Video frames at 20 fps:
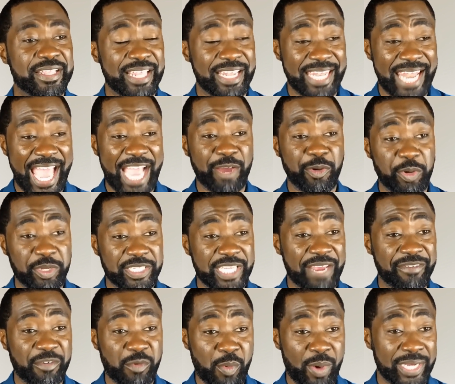the language
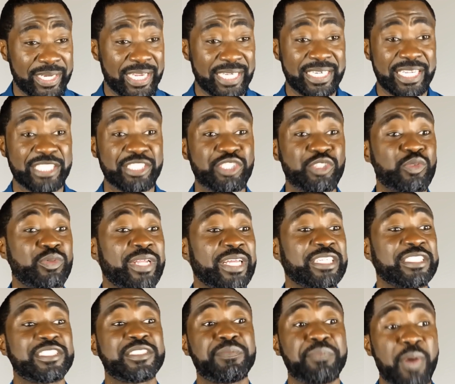everyone understood
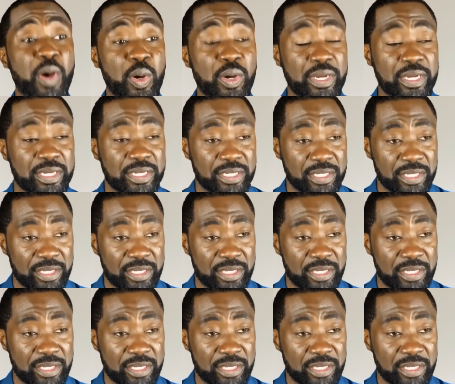and spoke.